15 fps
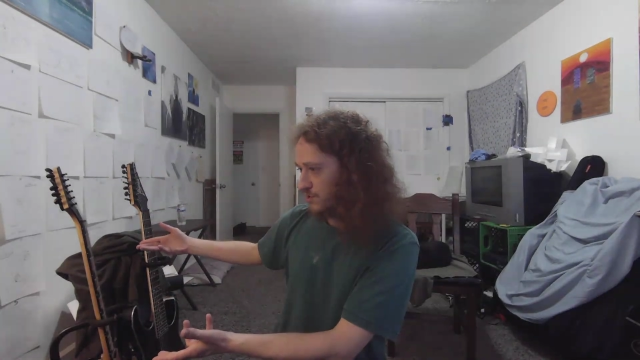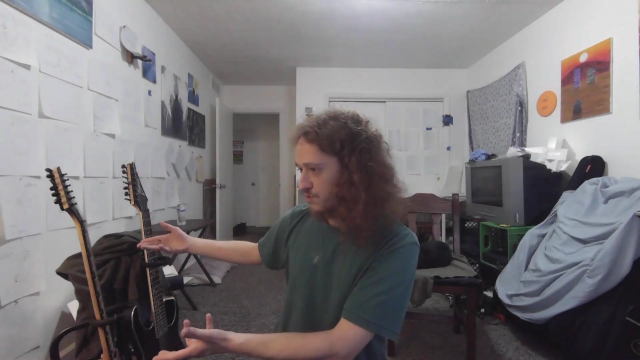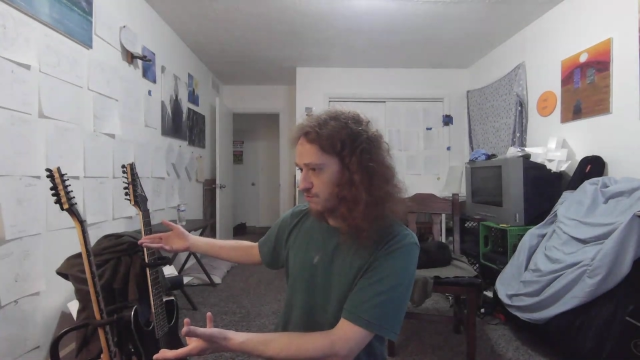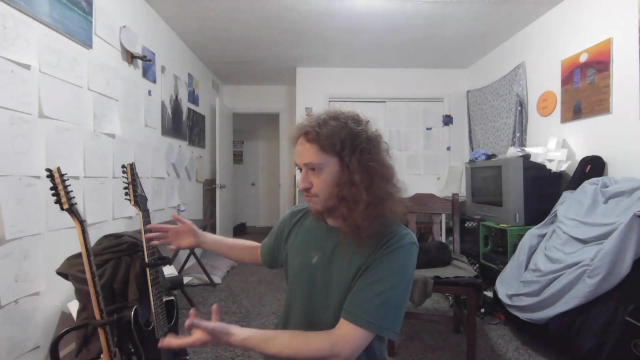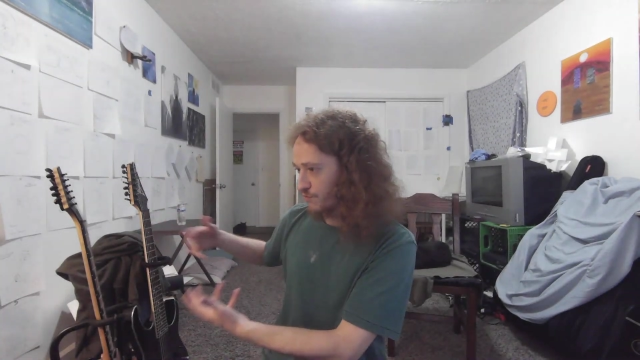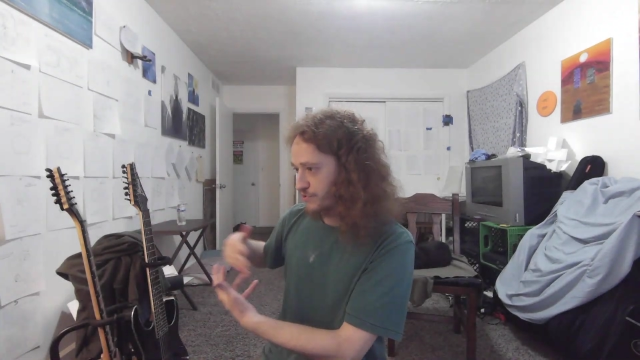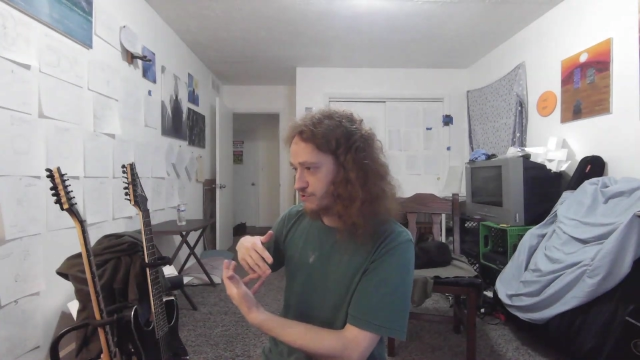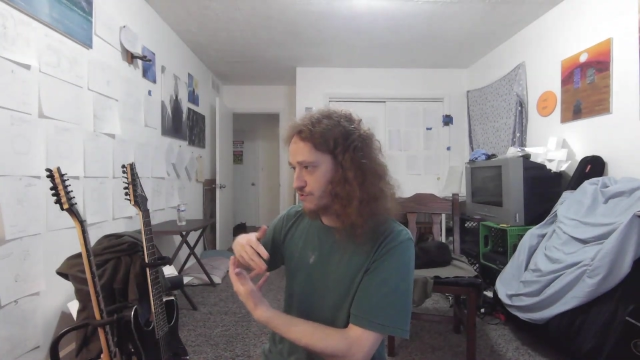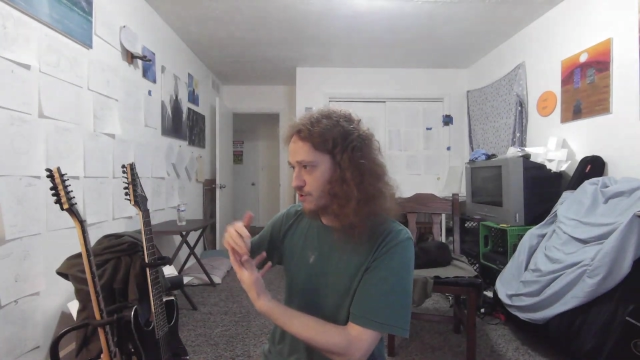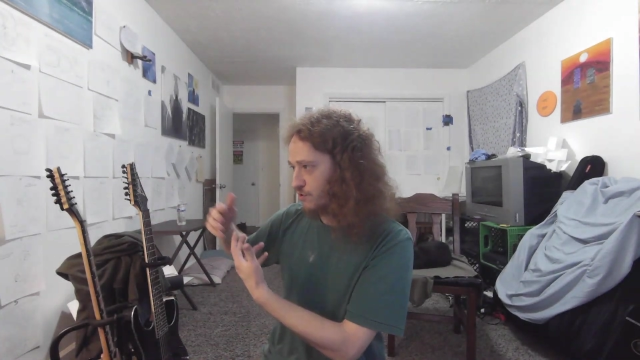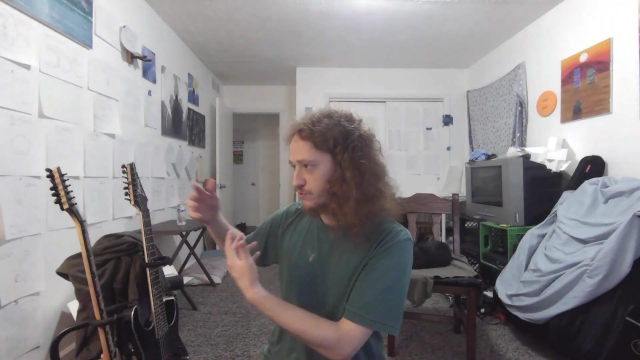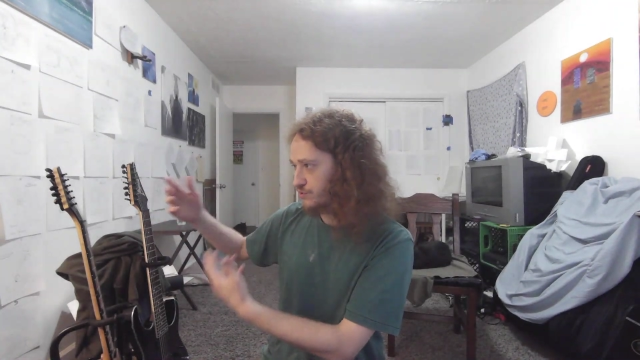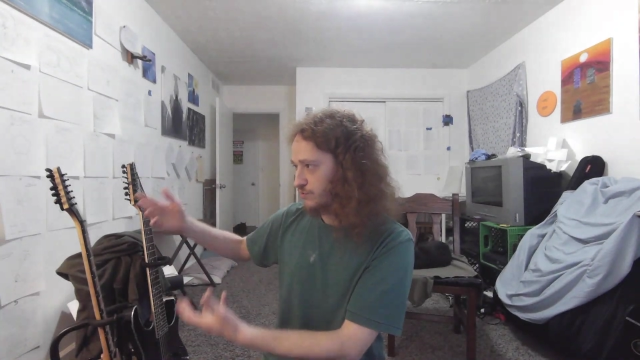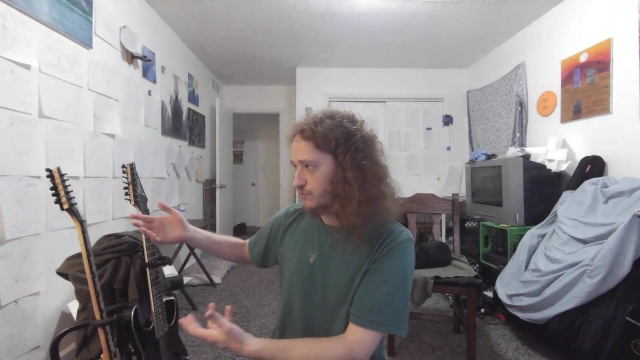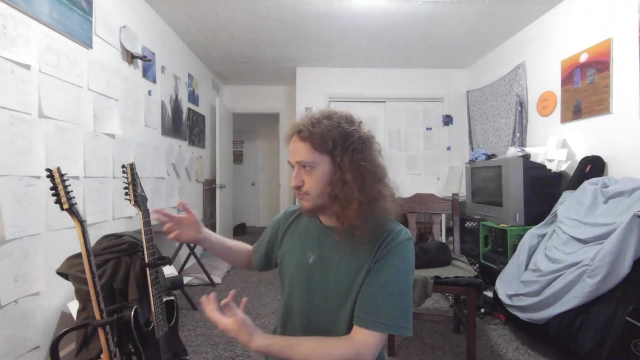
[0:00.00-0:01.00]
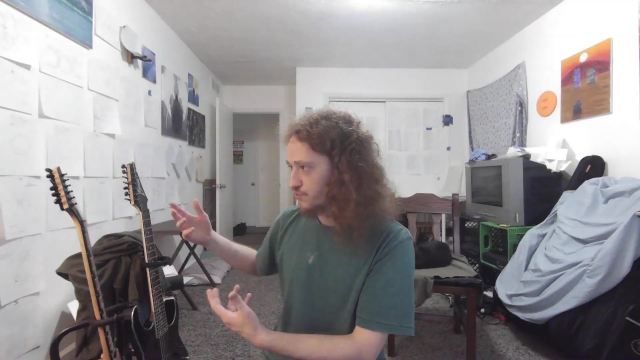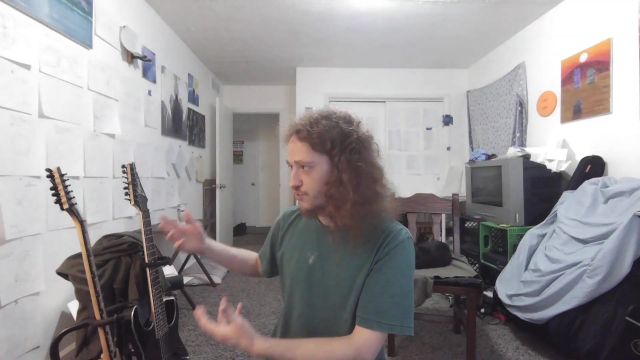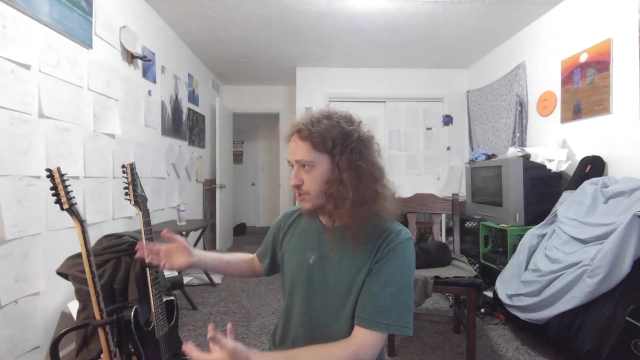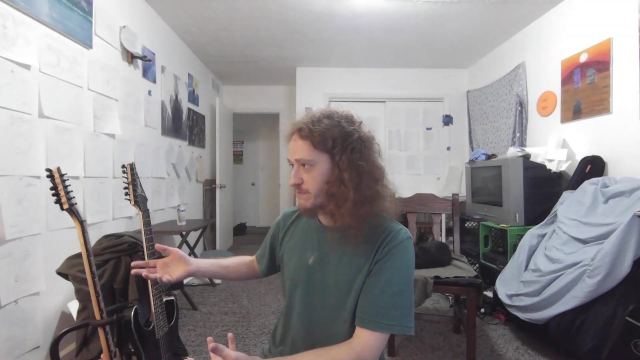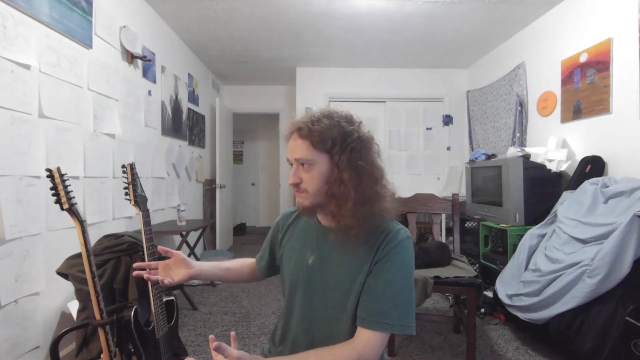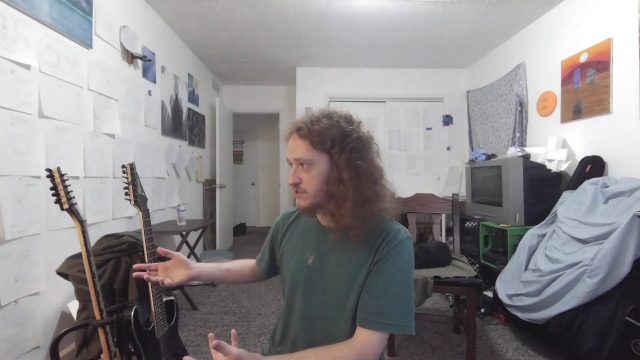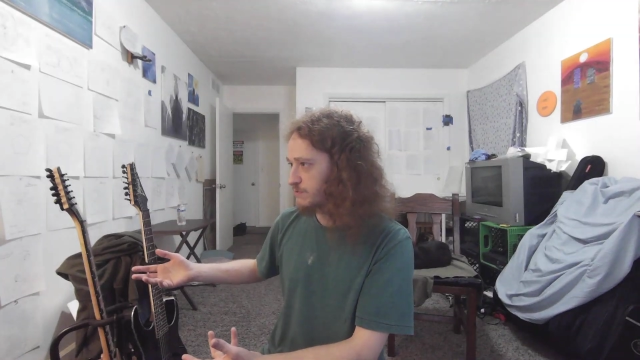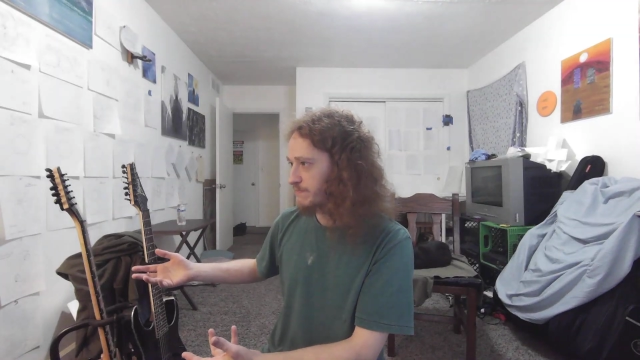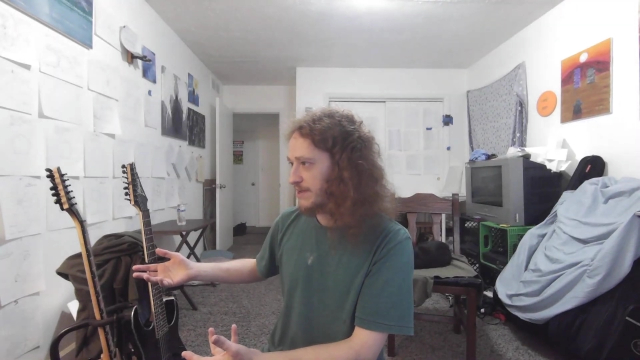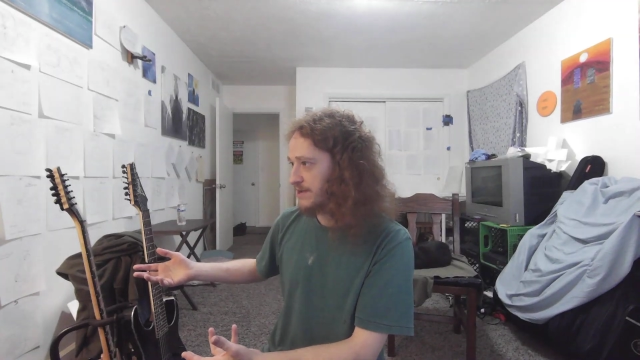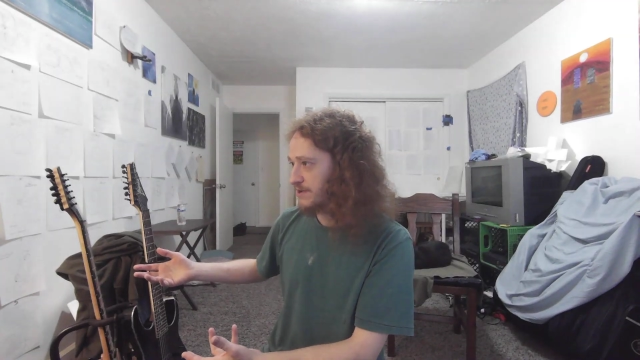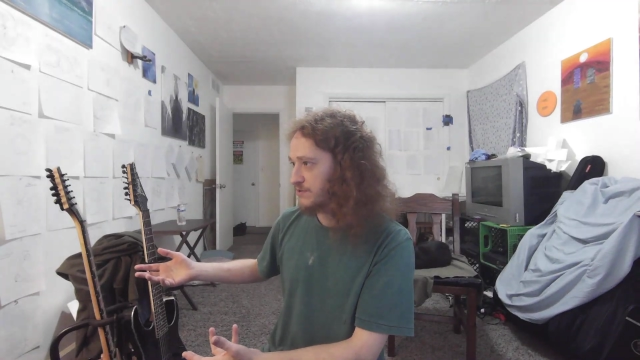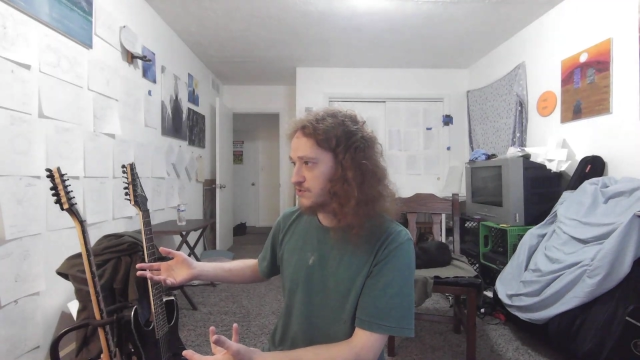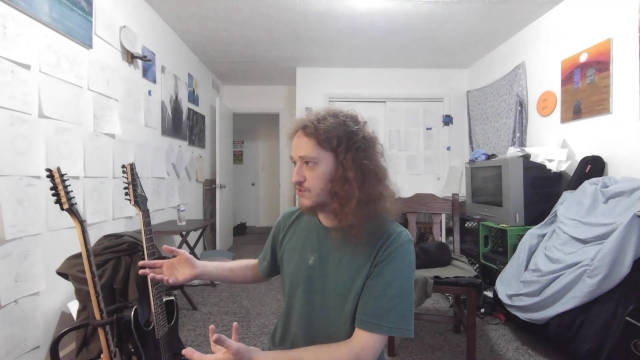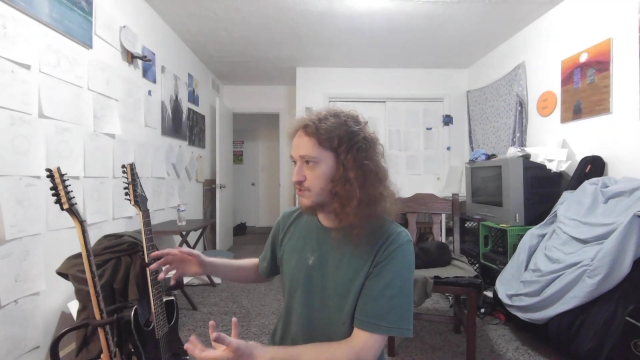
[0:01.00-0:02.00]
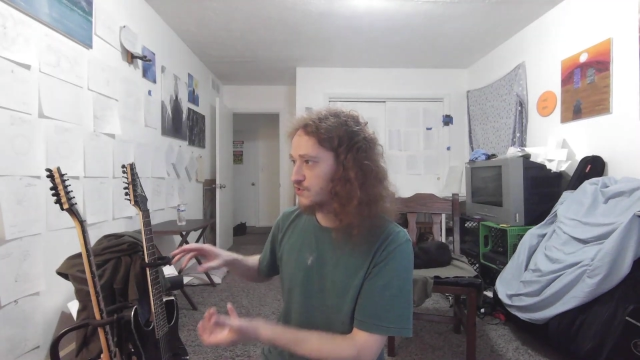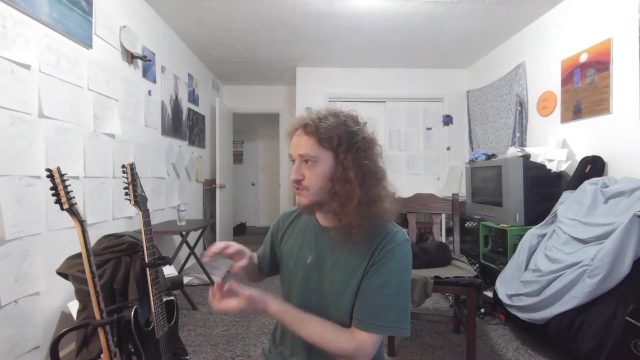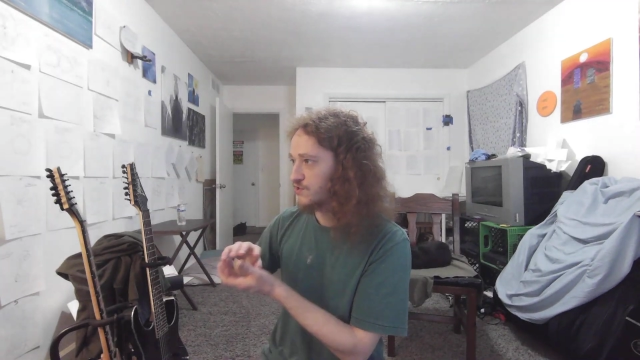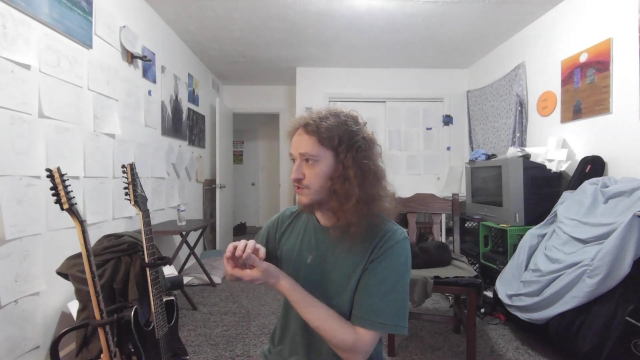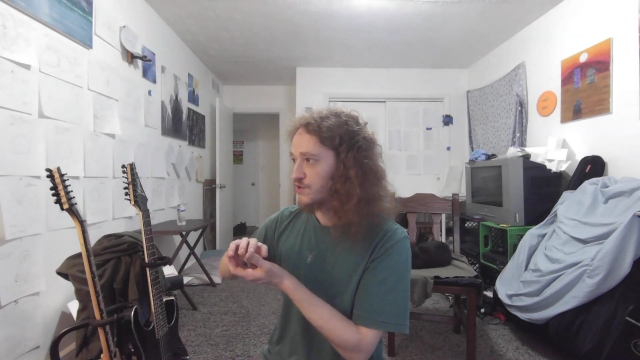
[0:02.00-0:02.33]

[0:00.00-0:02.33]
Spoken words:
when you go into the dream space,